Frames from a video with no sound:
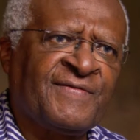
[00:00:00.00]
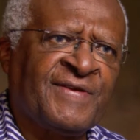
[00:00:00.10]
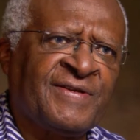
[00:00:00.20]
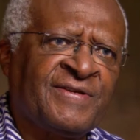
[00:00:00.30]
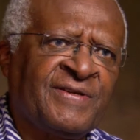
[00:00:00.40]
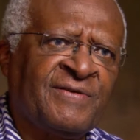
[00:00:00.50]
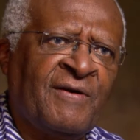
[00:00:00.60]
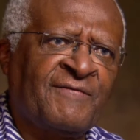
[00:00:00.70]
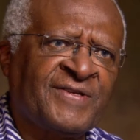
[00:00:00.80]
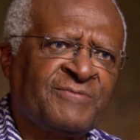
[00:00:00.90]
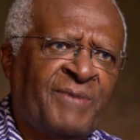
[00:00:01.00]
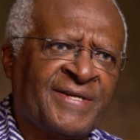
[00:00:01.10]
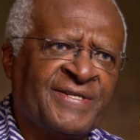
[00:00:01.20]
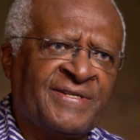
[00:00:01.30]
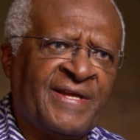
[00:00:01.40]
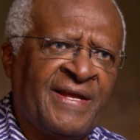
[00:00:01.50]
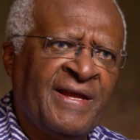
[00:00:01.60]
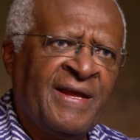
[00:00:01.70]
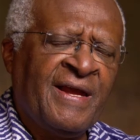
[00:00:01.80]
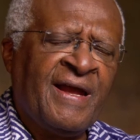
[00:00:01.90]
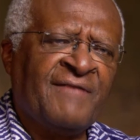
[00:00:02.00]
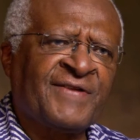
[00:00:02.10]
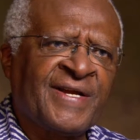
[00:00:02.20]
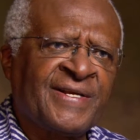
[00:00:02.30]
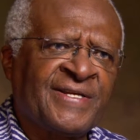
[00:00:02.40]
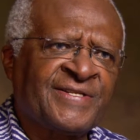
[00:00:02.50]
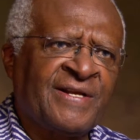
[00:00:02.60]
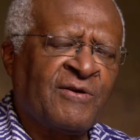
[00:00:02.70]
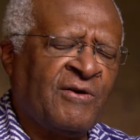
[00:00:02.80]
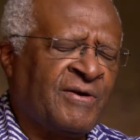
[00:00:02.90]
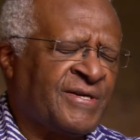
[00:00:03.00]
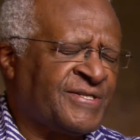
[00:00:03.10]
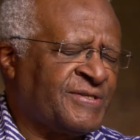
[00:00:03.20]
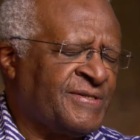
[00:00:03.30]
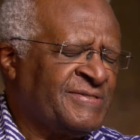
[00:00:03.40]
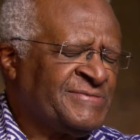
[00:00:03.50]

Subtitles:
his party, the African National Congress.